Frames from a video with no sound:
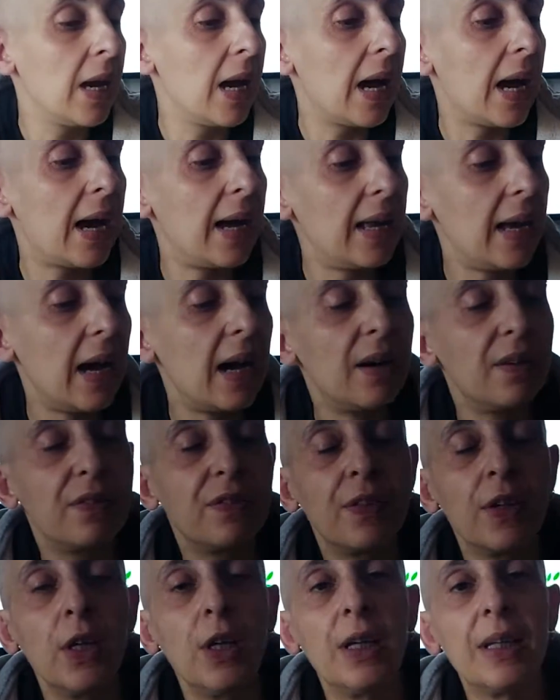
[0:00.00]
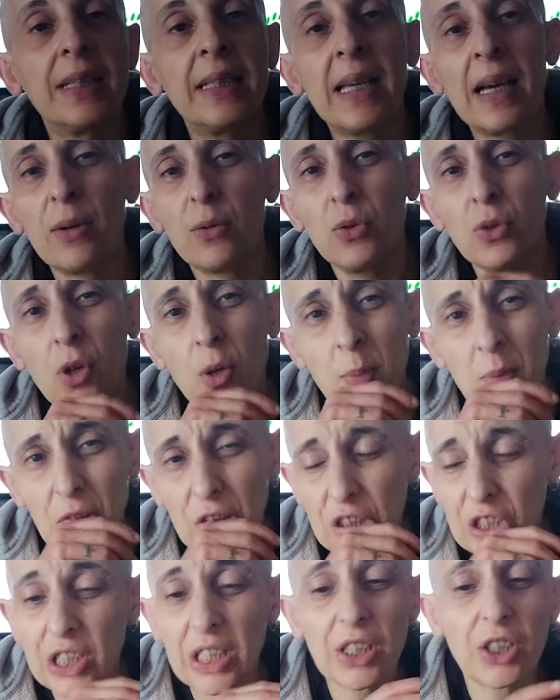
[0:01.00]
I have, now normal
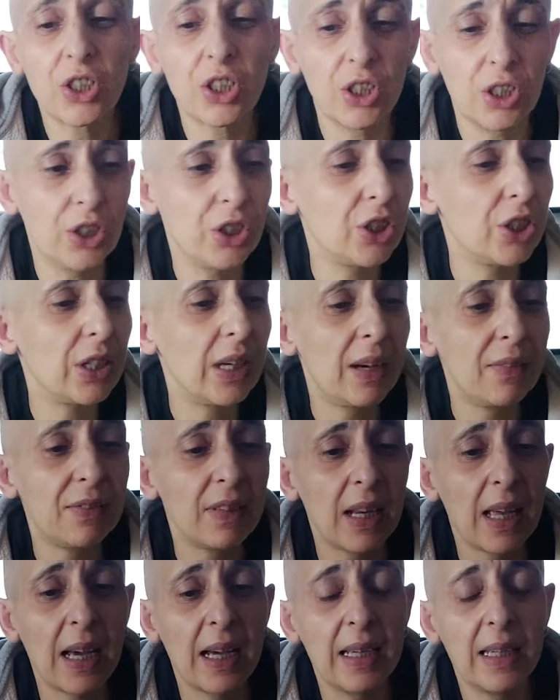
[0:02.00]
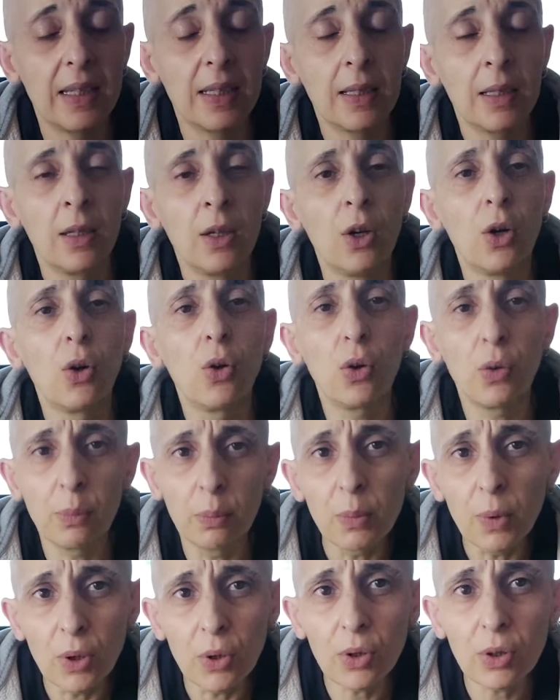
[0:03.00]
traditions, you have like
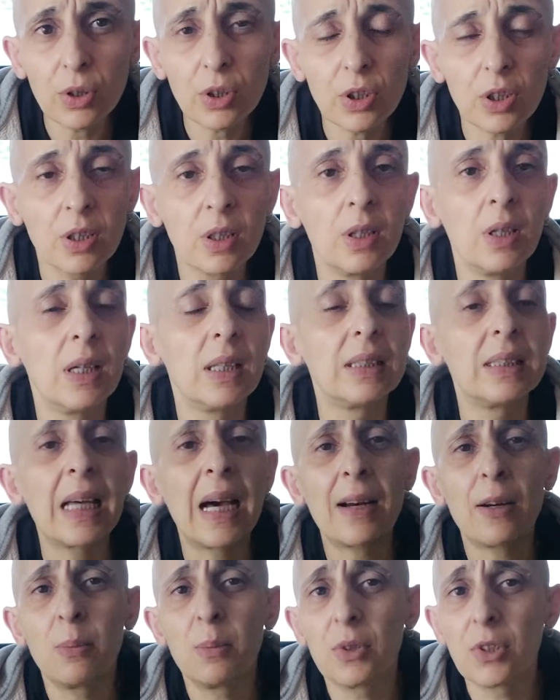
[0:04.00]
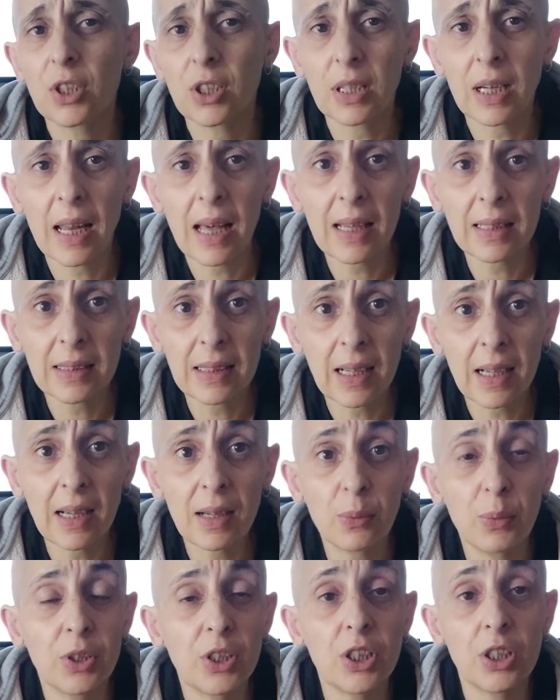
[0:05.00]
hummus, darma salada,
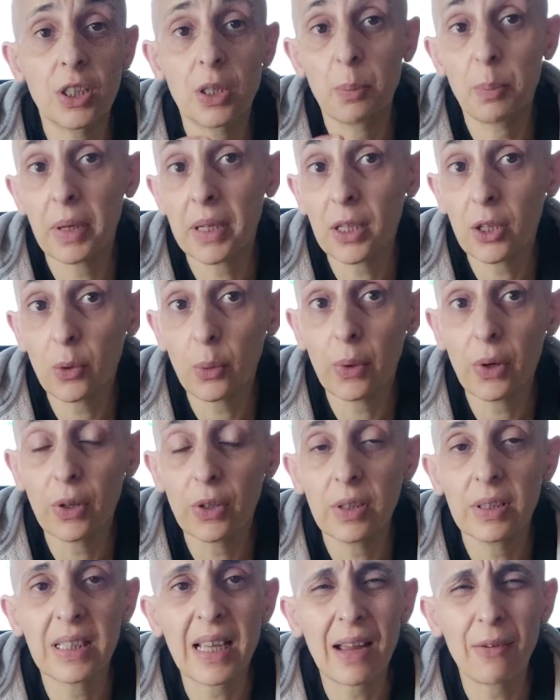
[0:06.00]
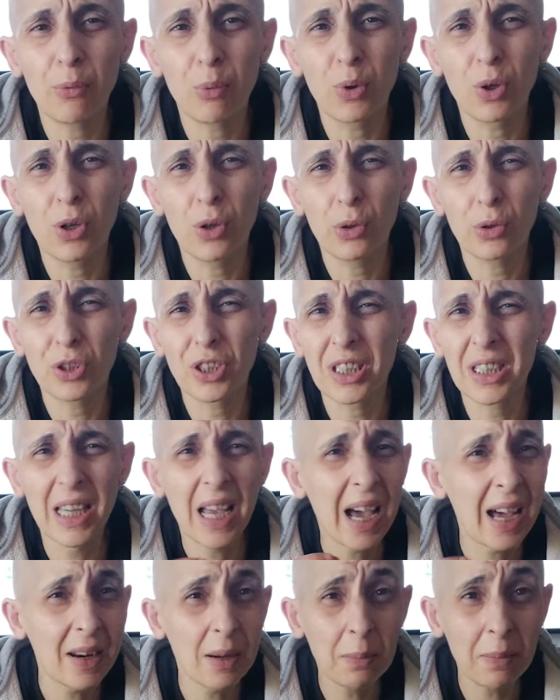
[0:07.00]
which is the pink one that everyone calls
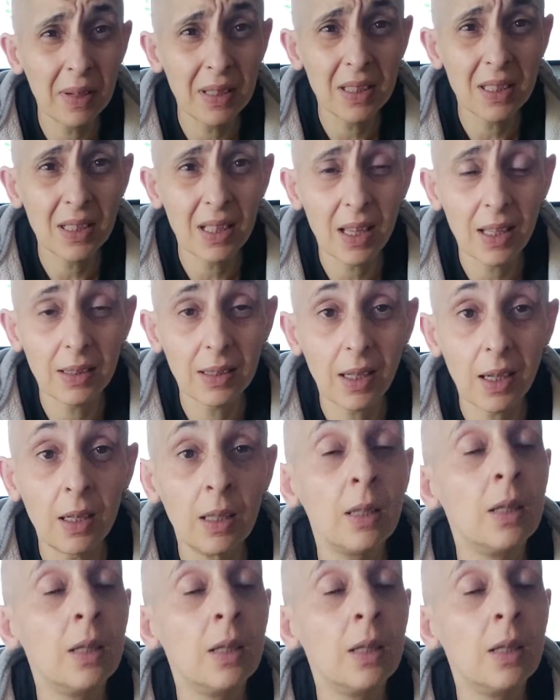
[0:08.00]
tarama salada,